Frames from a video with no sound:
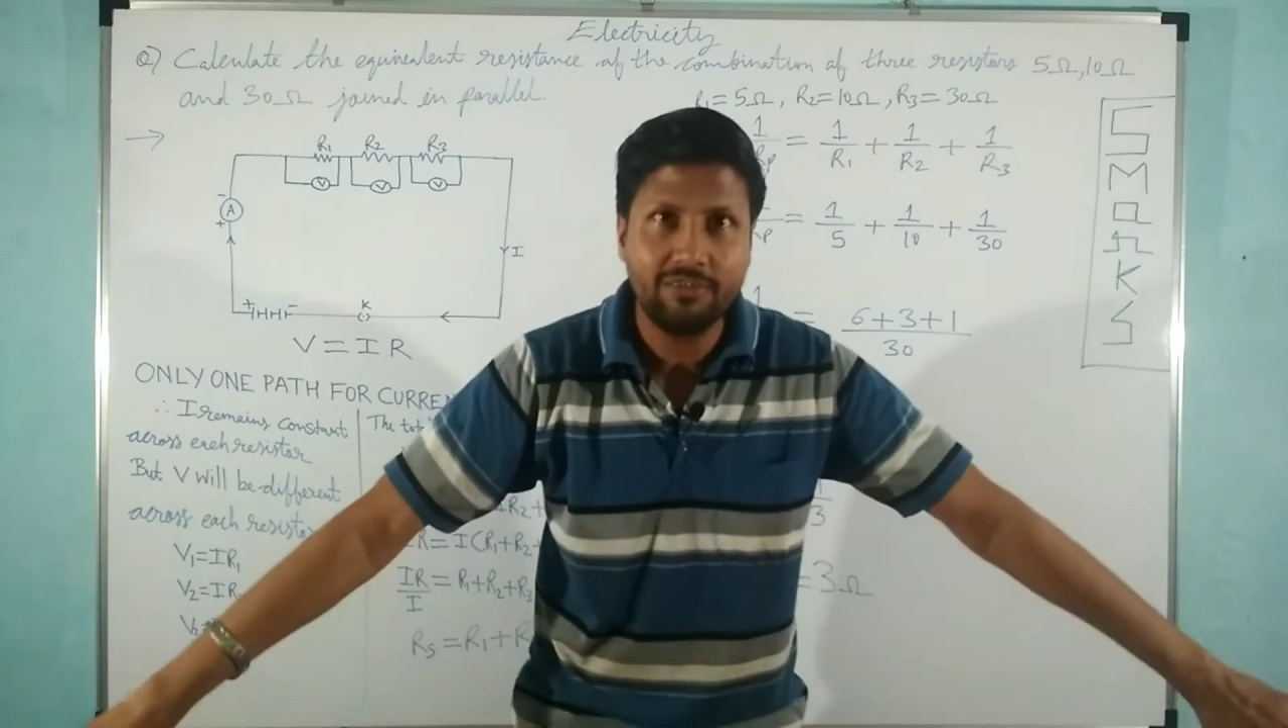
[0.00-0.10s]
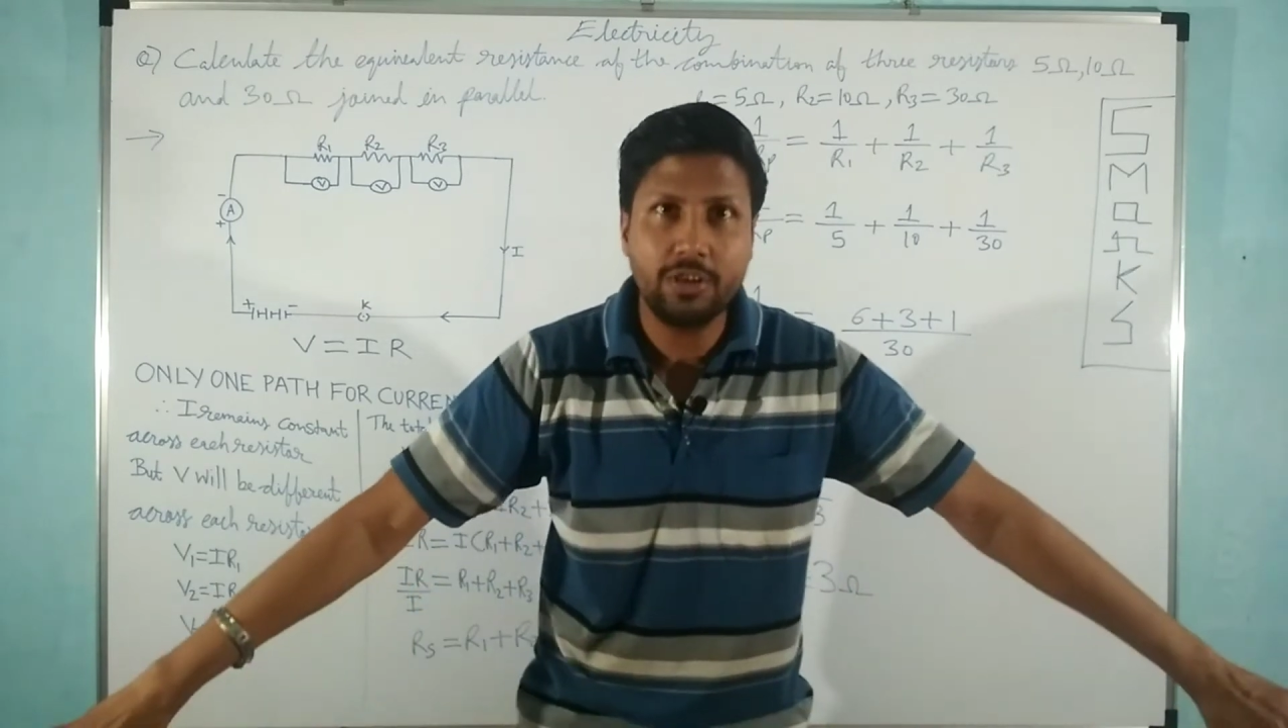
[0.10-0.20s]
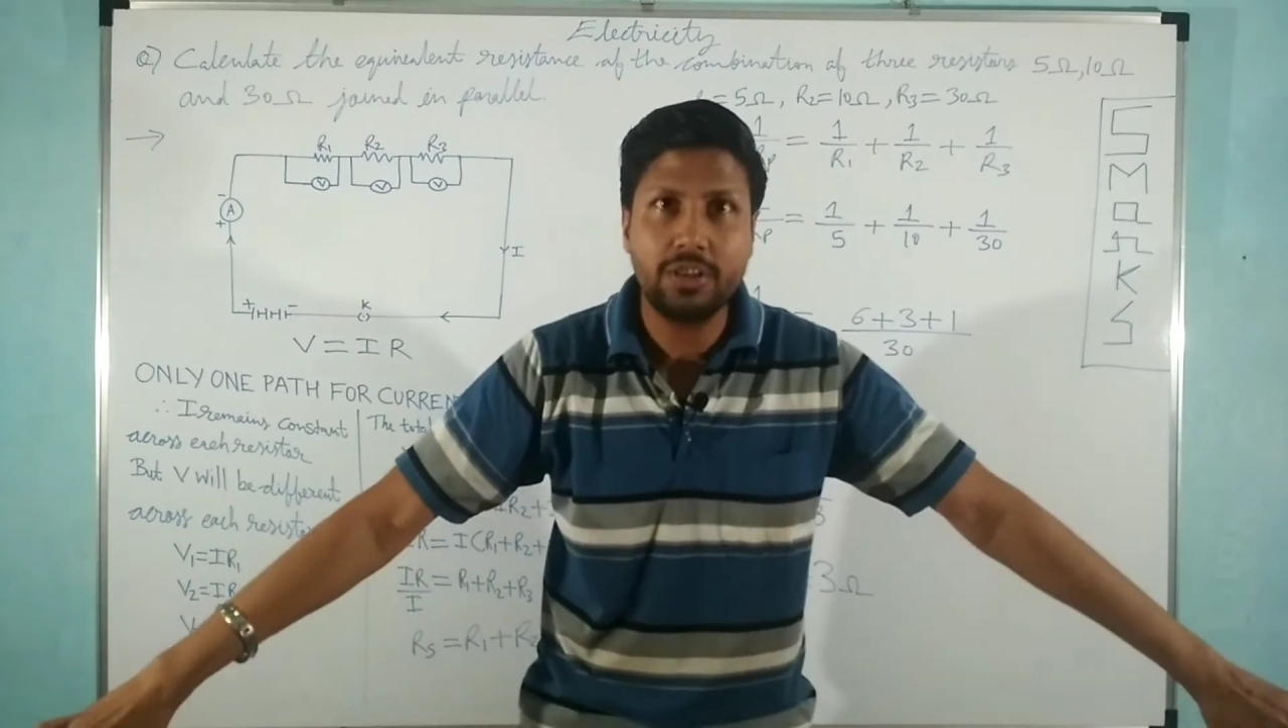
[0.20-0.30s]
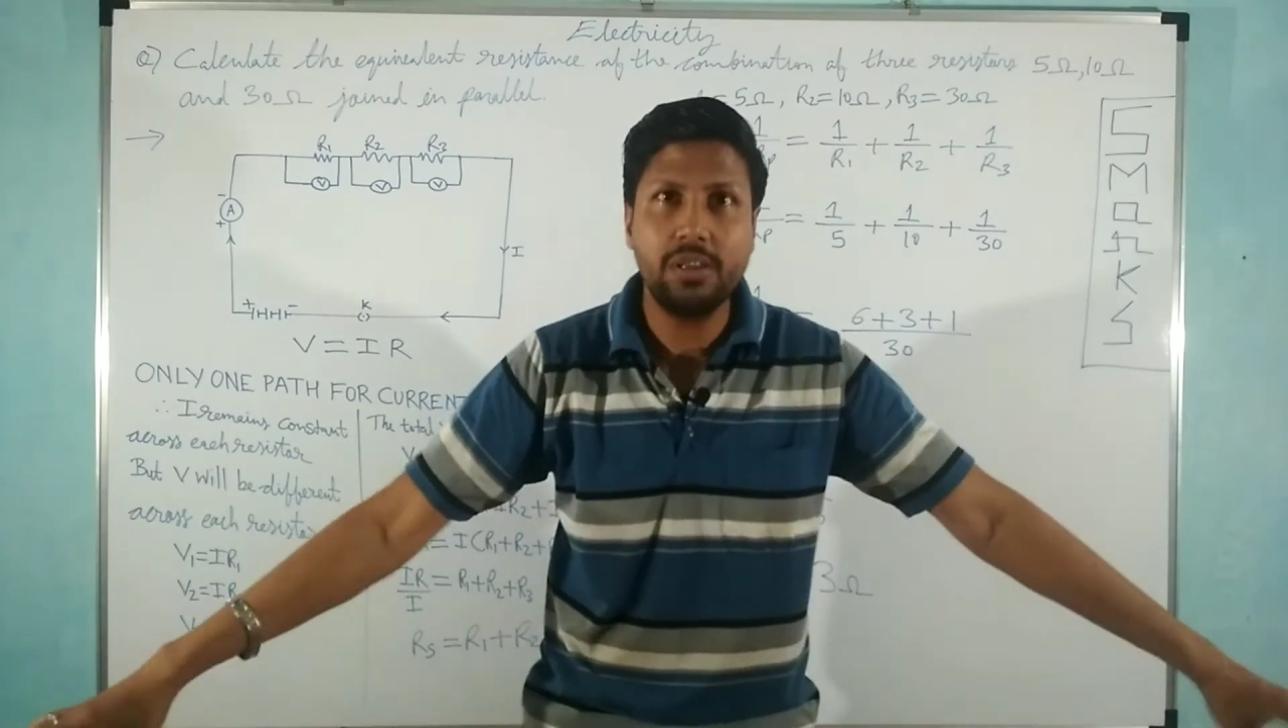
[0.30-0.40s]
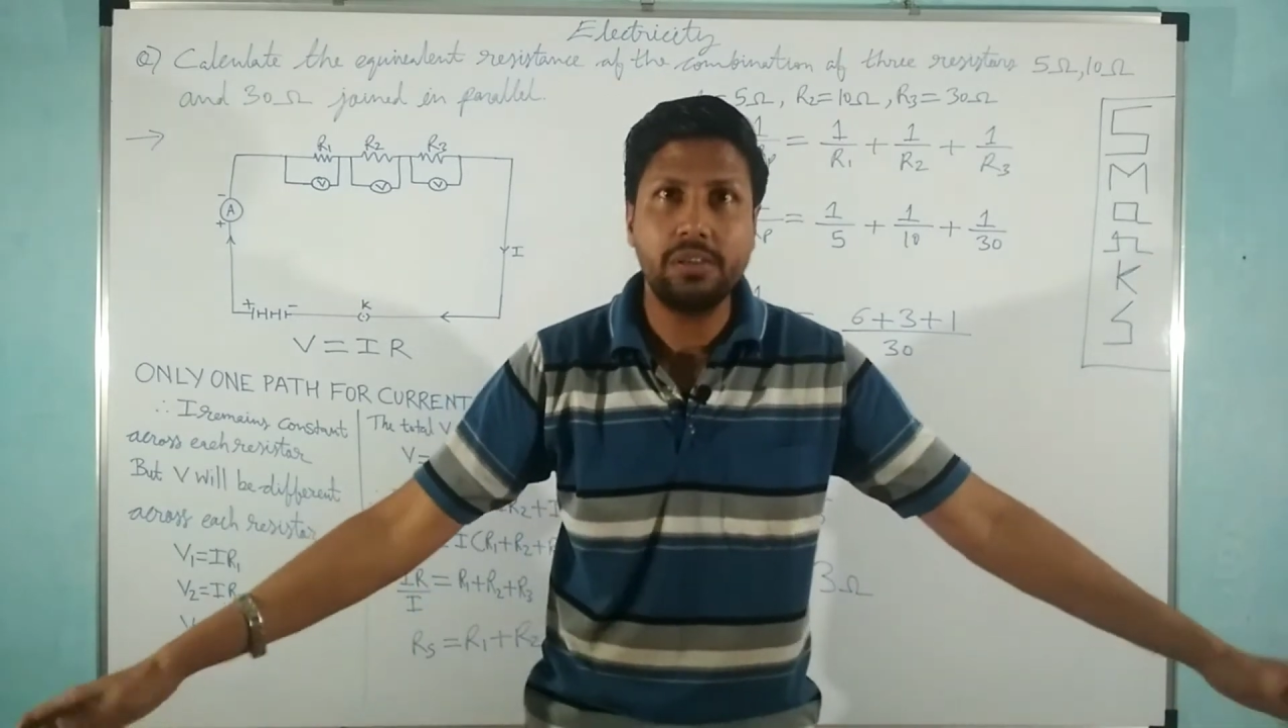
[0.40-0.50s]

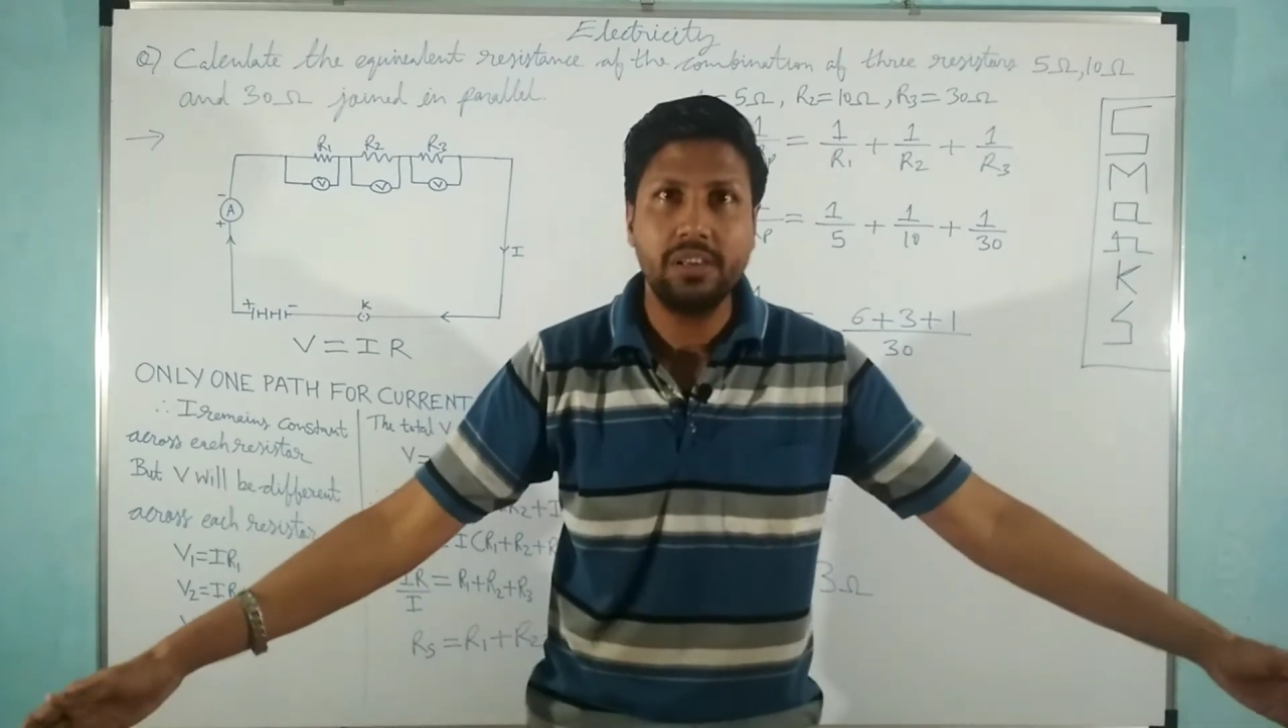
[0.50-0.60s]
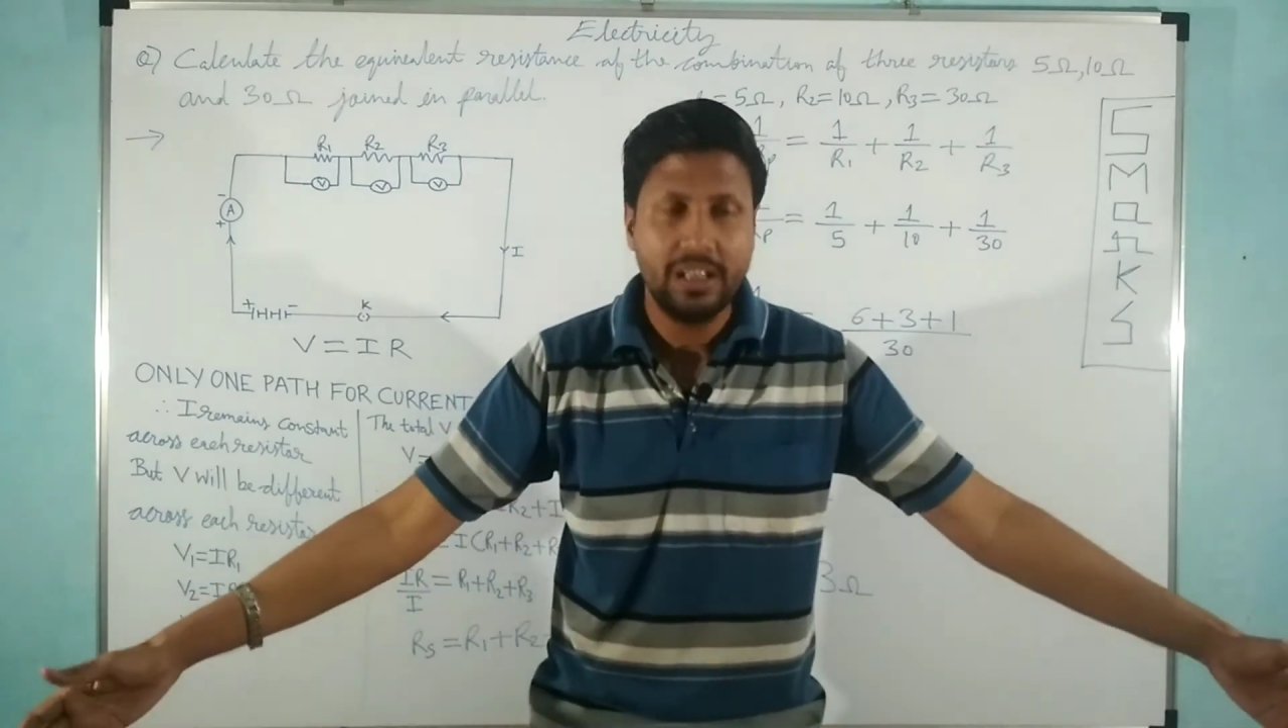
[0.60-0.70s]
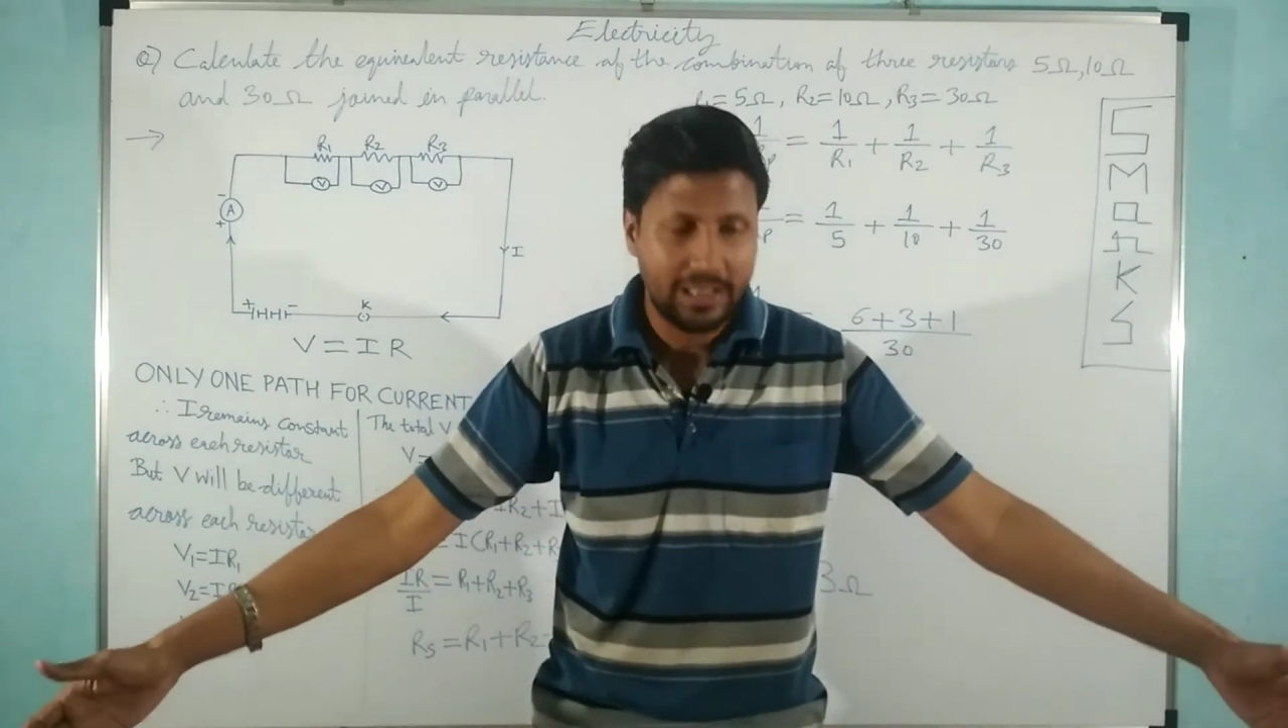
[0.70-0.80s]
which is